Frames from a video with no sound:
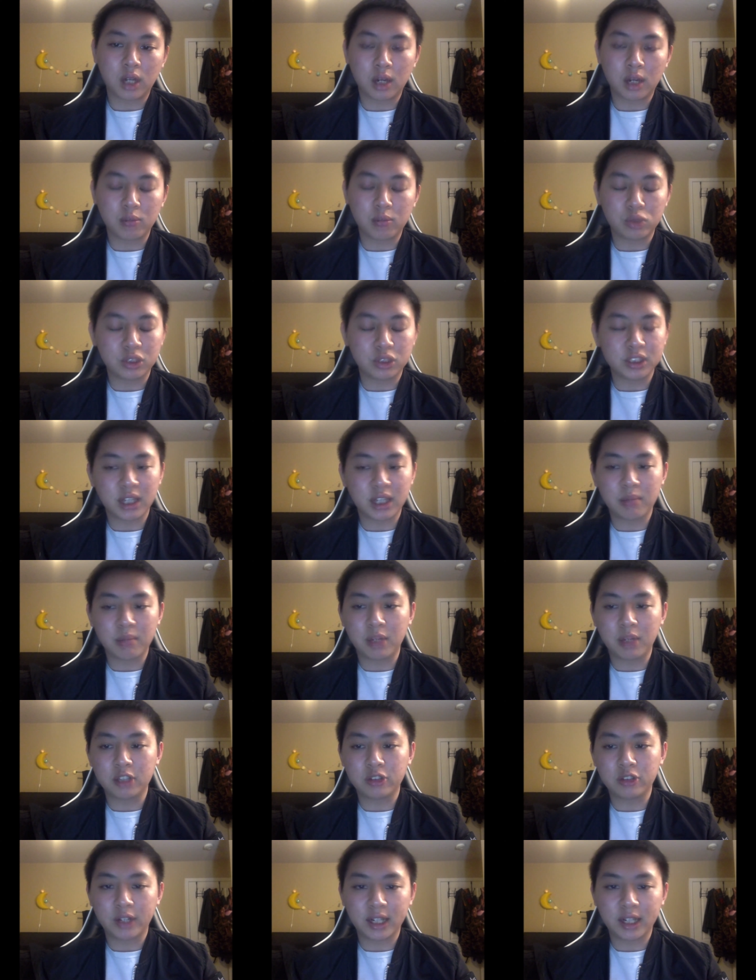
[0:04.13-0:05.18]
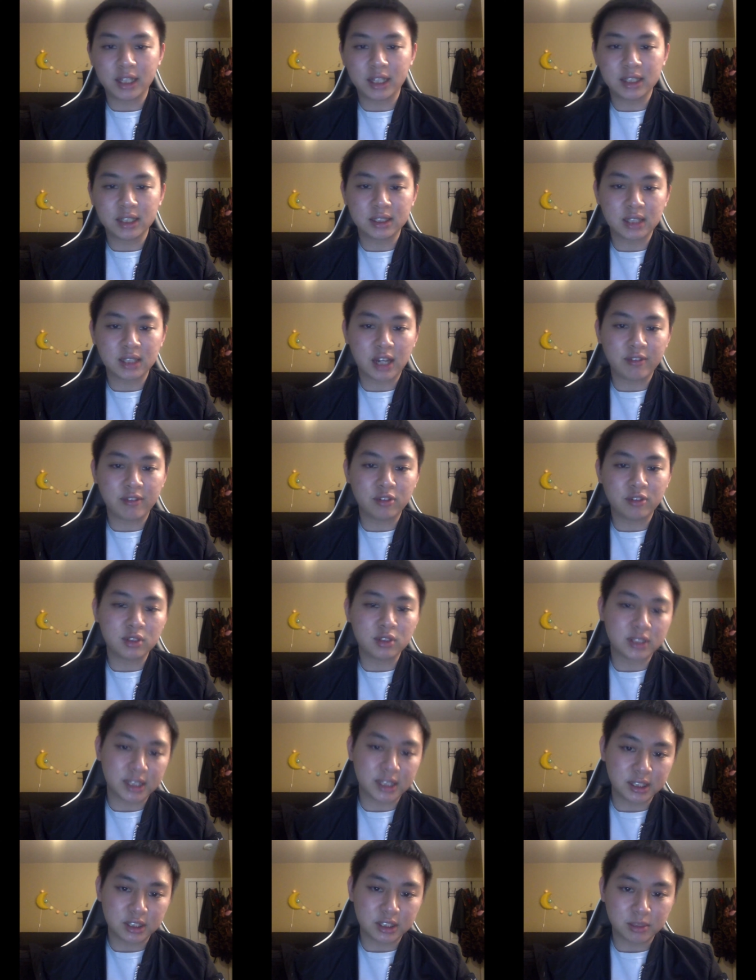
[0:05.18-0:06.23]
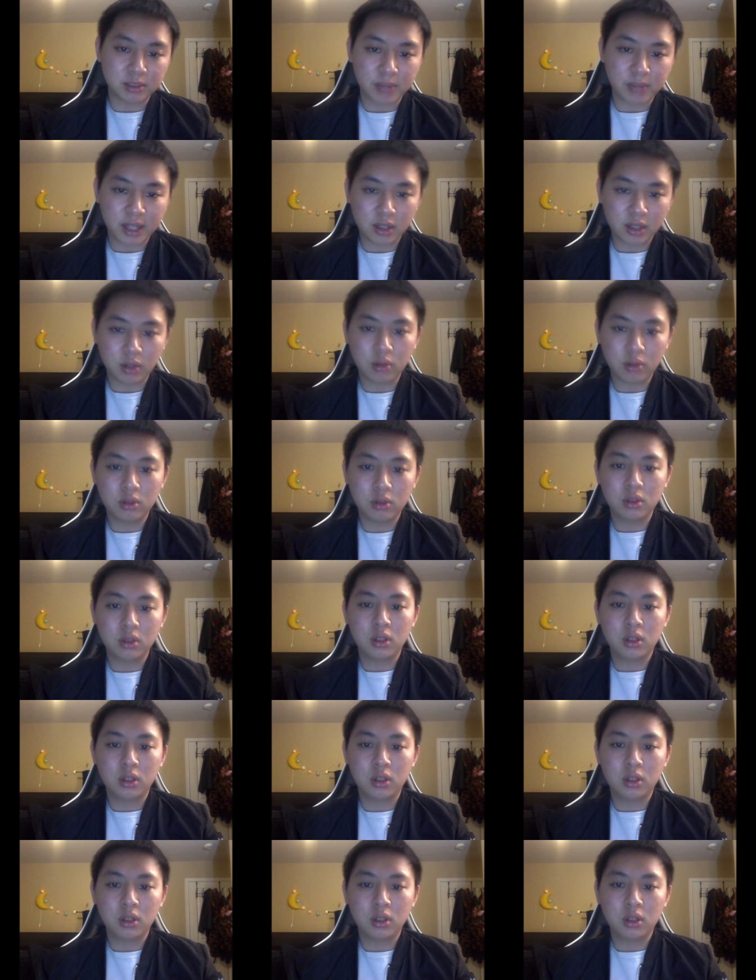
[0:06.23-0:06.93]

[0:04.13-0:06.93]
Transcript: present my training design for Xingzi Mental.